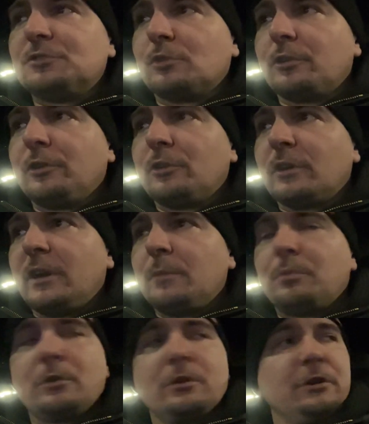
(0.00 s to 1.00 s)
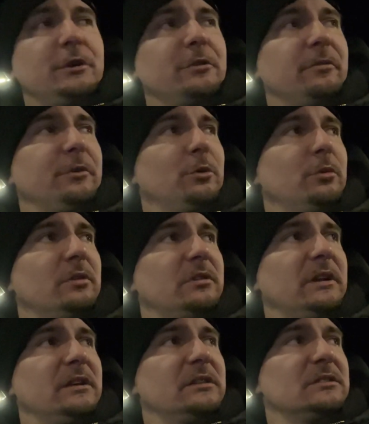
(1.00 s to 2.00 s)
or your input or your view of
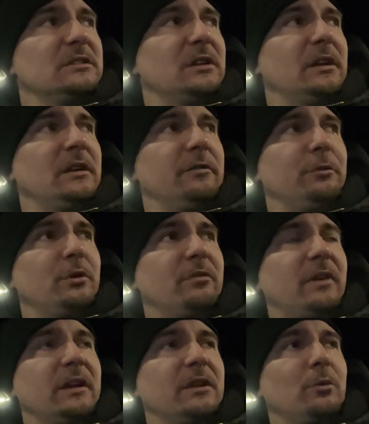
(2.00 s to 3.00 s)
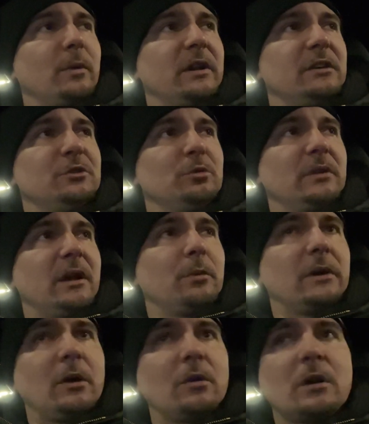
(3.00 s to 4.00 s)
things. And if you can find the way to do that
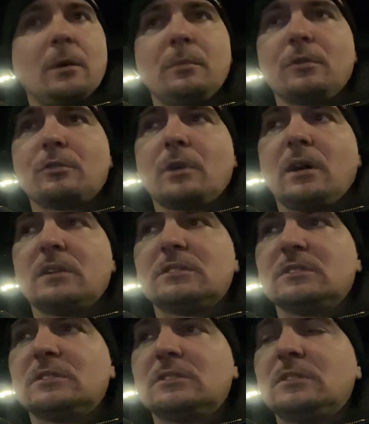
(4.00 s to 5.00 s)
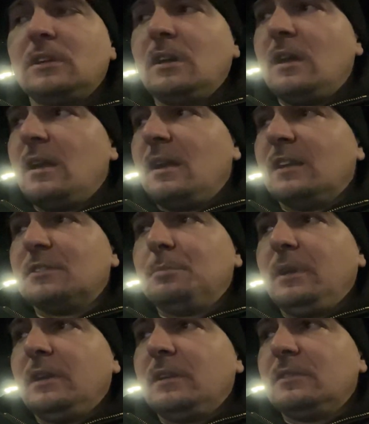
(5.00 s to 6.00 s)
without coming across as
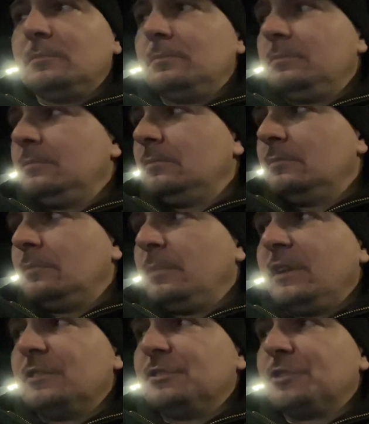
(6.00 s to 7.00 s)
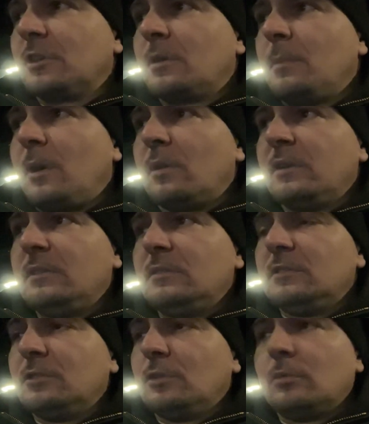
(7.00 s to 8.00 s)
being a jerk about it,
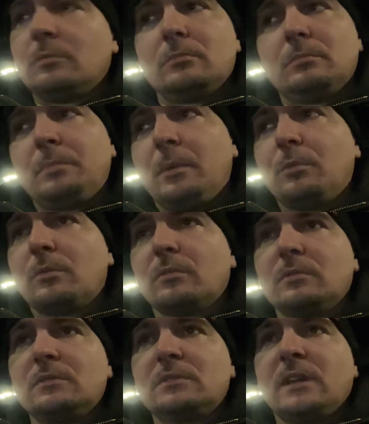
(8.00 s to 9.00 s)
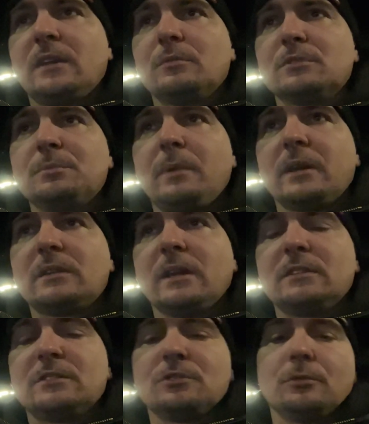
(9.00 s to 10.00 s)
people tend to respect
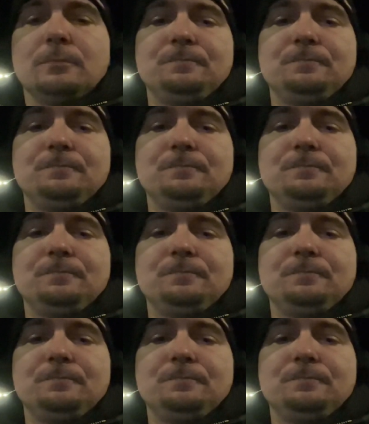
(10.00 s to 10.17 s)
that. So